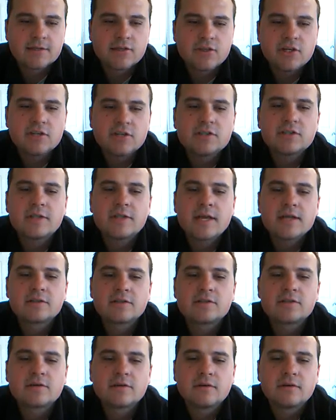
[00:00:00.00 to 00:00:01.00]
Jesus
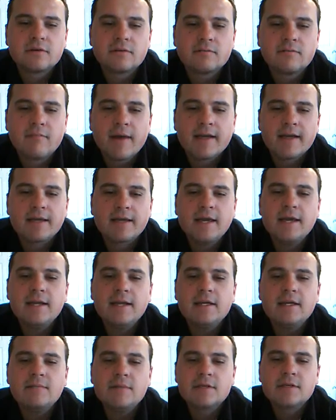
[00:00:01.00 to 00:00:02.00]
answered, "My
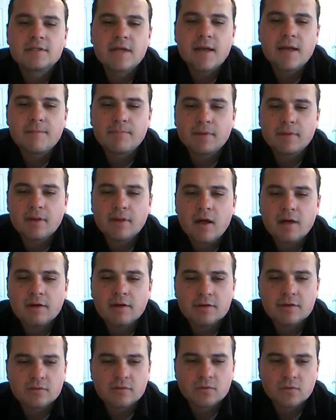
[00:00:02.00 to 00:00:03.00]
kingdom does not belong
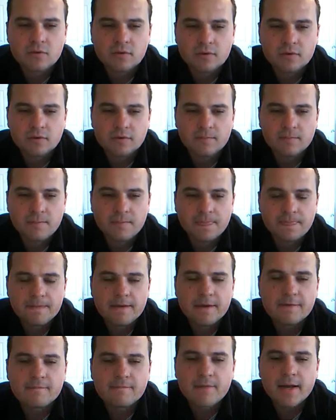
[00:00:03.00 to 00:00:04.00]
to this world.
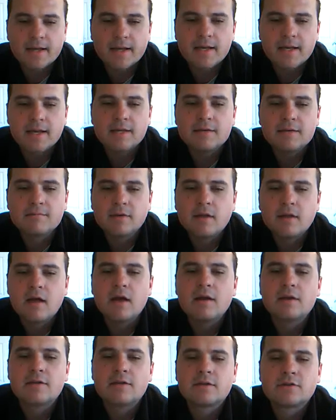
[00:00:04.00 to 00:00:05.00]
If my kingdom
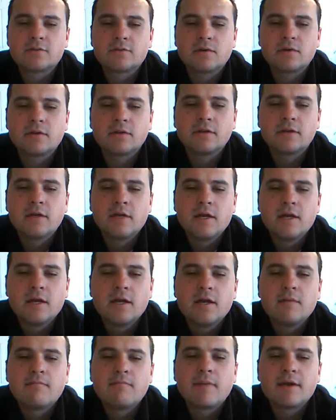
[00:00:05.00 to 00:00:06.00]
belonged to this world,
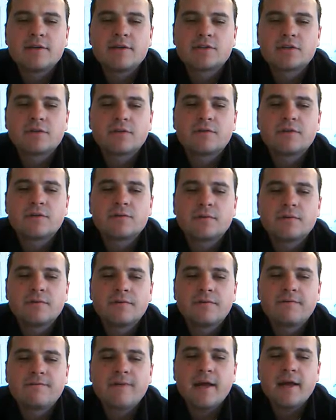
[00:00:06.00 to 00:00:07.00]
my servants would
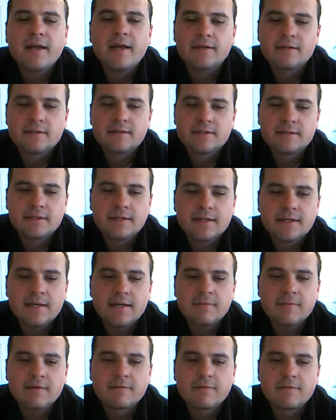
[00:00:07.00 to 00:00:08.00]
fight to
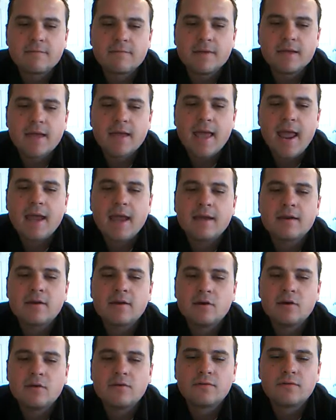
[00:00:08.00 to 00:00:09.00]
keep me from being handed
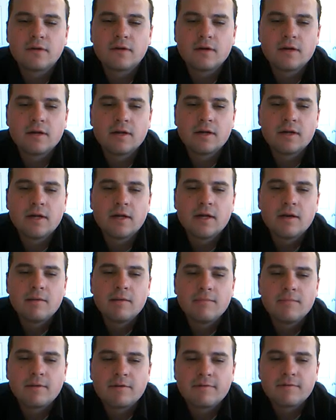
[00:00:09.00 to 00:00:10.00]
over.
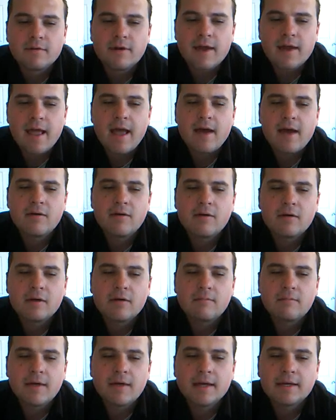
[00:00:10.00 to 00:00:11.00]
But for now,
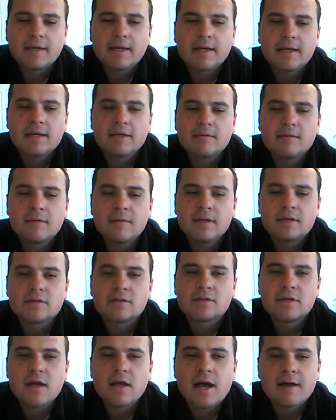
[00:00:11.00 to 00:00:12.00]
my kingdom
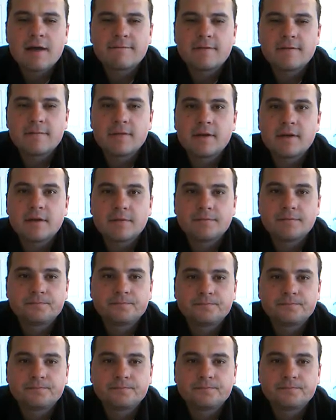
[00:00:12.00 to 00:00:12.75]
is not from here."